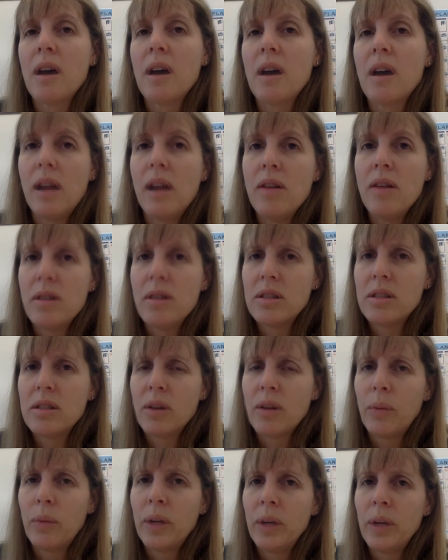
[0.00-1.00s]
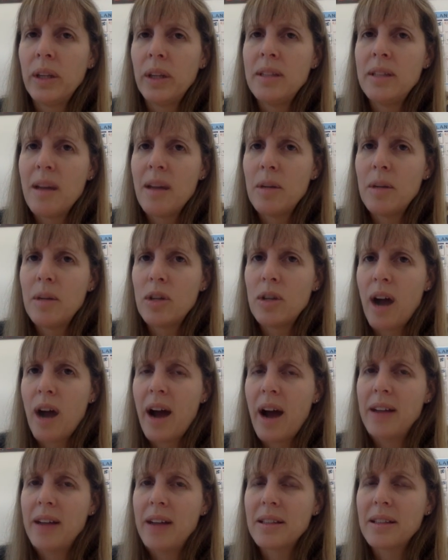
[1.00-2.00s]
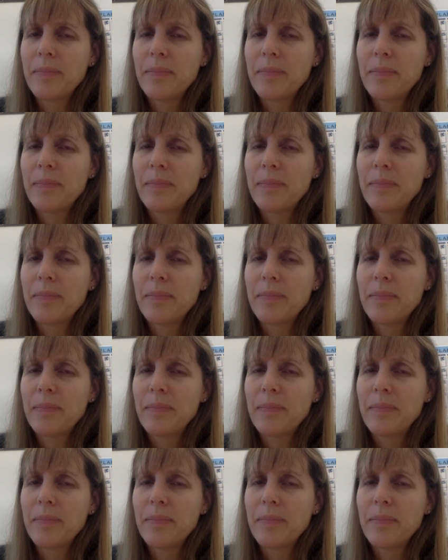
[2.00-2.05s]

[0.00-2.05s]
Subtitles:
and you can still really damage your eyes.